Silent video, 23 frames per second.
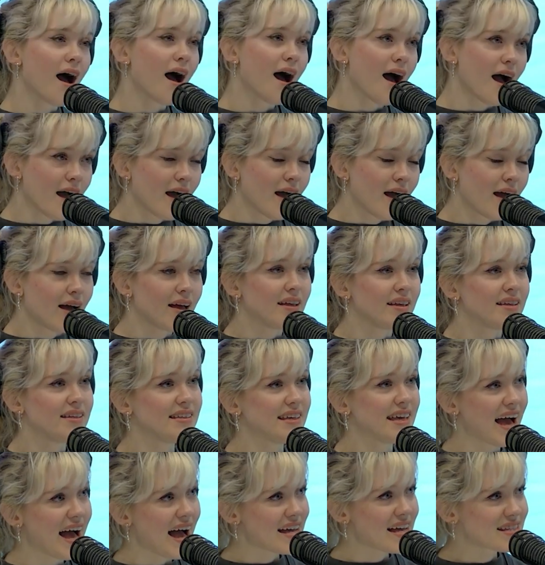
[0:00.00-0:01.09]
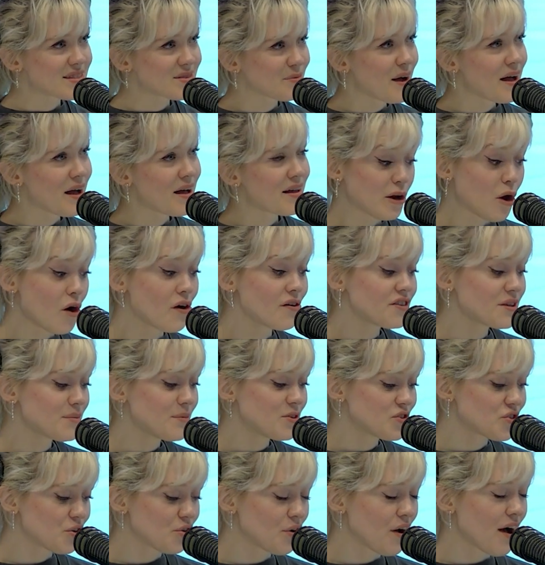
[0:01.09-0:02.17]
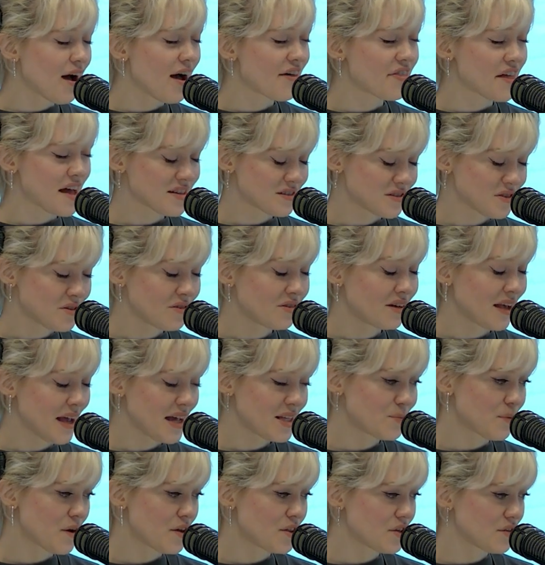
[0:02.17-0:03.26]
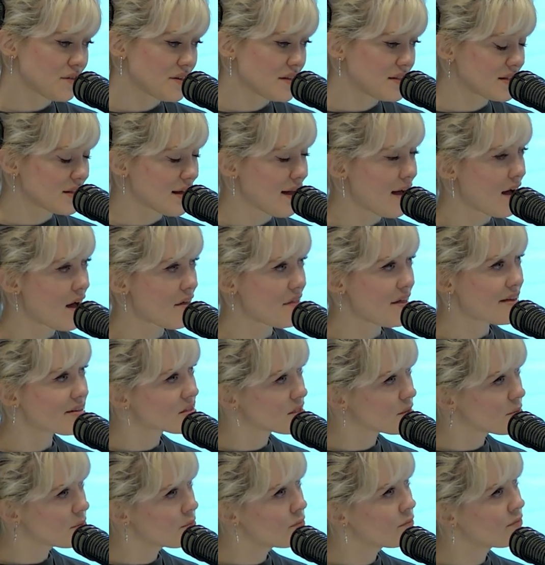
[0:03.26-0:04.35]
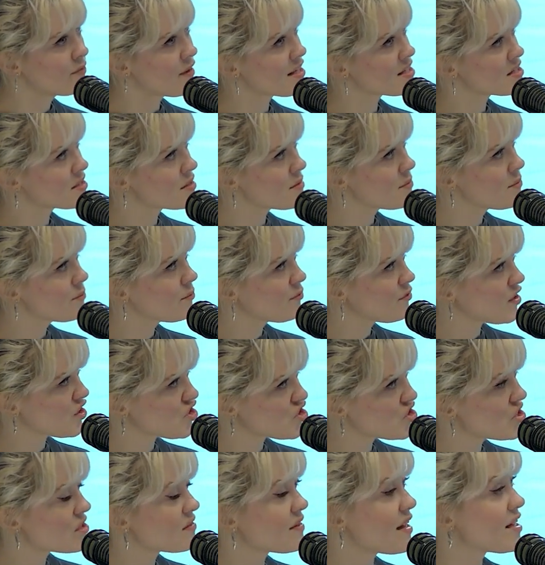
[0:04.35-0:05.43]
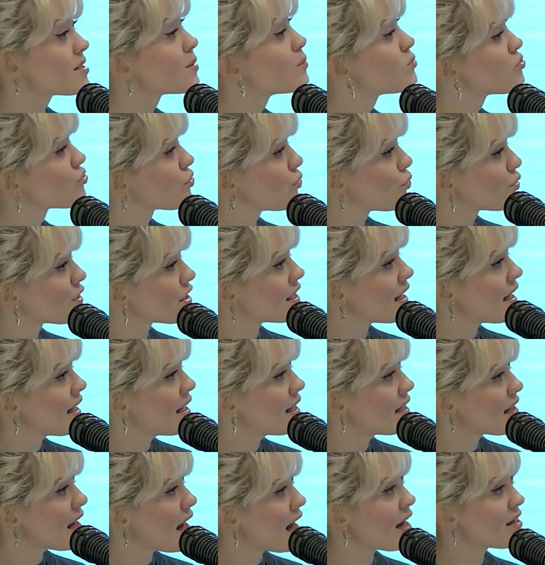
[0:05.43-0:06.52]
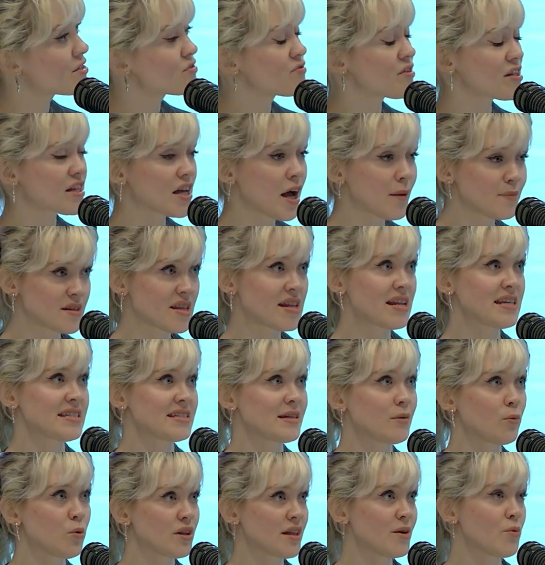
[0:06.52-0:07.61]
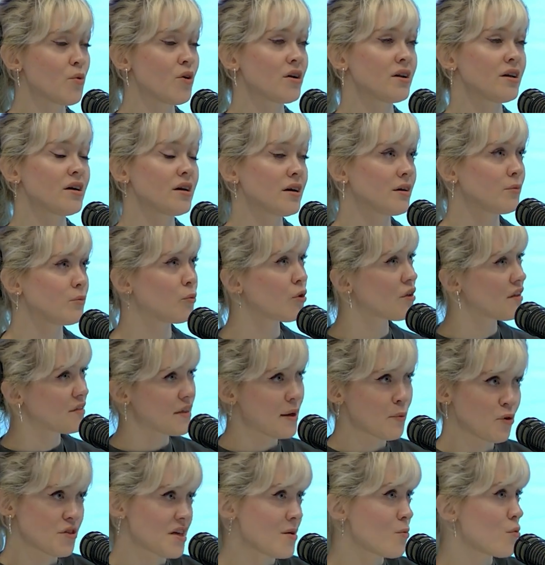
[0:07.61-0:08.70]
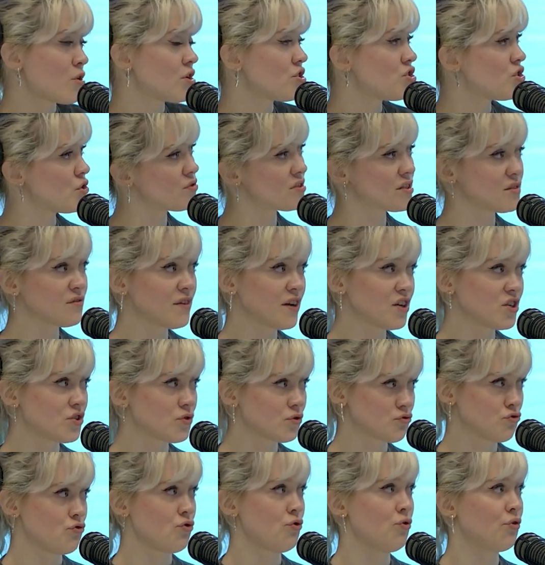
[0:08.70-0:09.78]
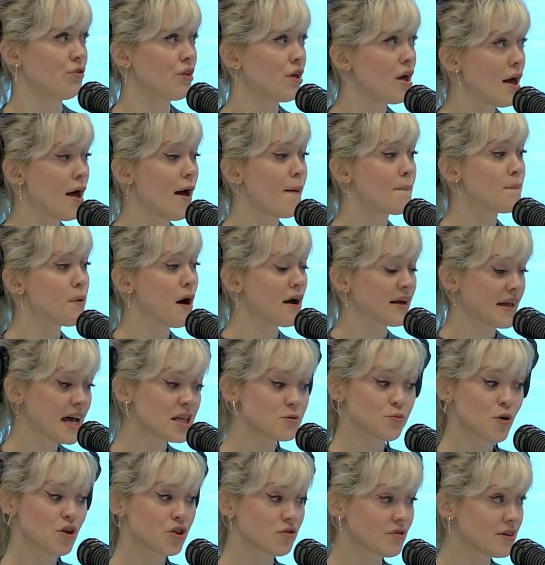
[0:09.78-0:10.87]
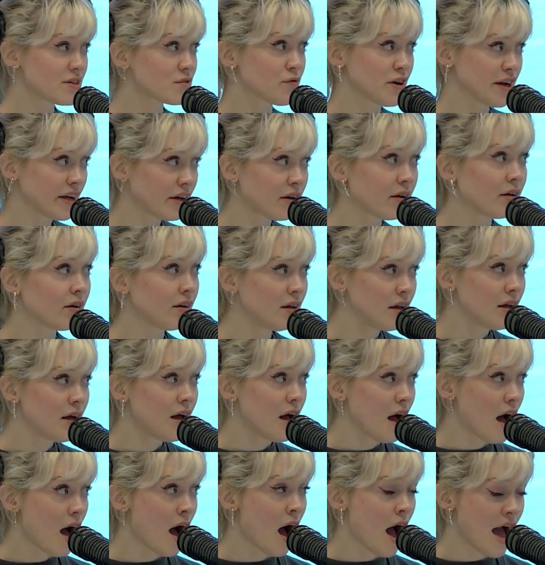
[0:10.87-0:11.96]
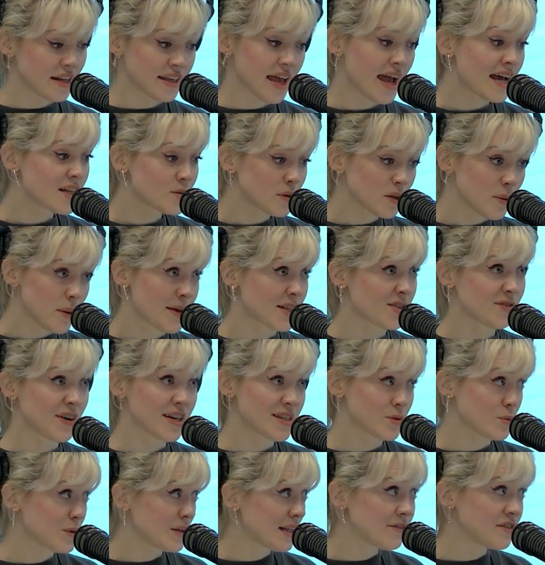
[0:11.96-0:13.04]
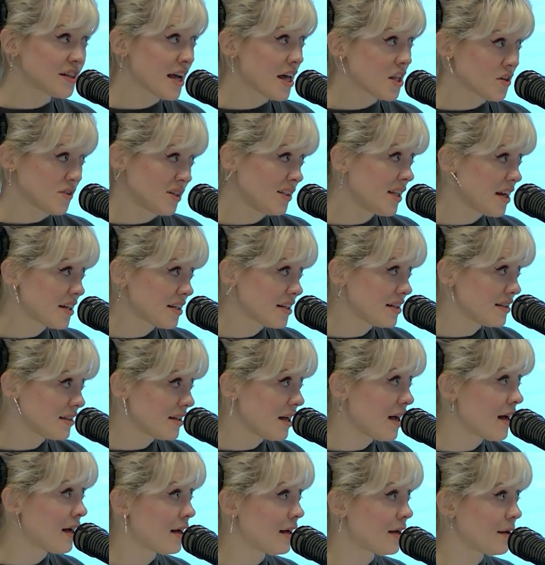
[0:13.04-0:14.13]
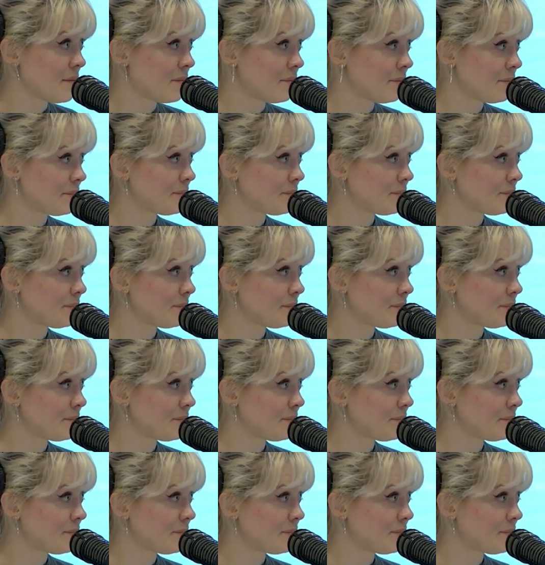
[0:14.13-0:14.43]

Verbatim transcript: and yes well a lot of them are true uh, that song kate's brother is uh, there's some there's some fiction and there's some truth in it uh, it's really up to the listener what they want to what, what they want to choose as fiction or truth mm-hmm. but kate's brother is real uh, and Kate's one of my best friends. We live together in London. Um, How, what um, does